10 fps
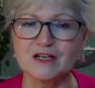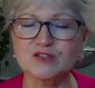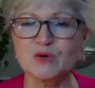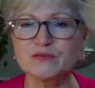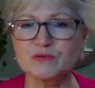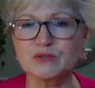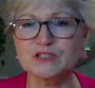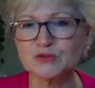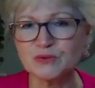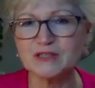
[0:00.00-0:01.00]
So we have a
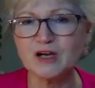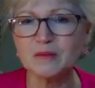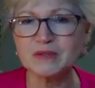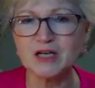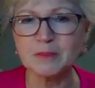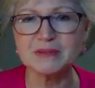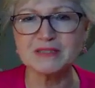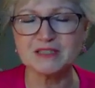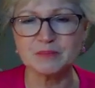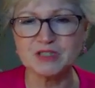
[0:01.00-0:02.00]
retreat coming up
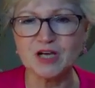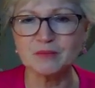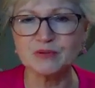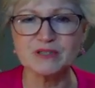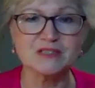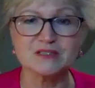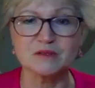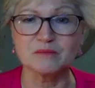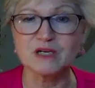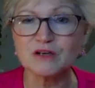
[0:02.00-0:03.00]
in September. It's
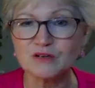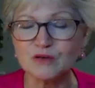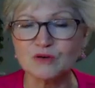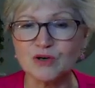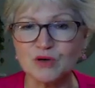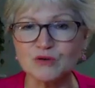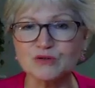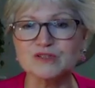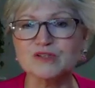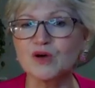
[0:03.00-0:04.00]
the Miracle
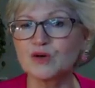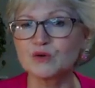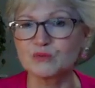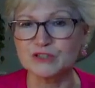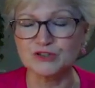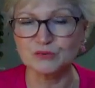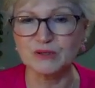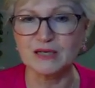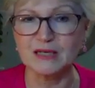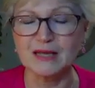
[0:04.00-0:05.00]
Codes
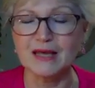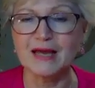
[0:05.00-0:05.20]
retreat.